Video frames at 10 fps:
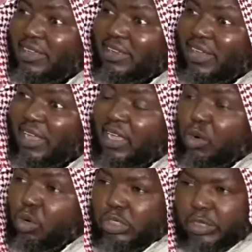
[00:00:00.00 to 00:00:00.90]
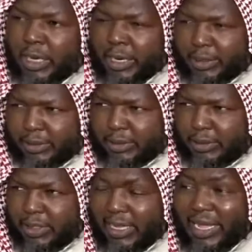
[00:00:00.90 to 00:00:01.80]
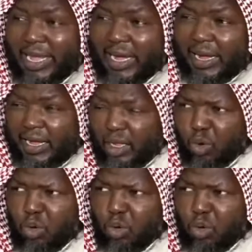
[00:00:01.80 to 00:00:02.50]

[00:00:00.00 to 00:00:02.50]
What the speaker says: Khaylul jihad, khaylul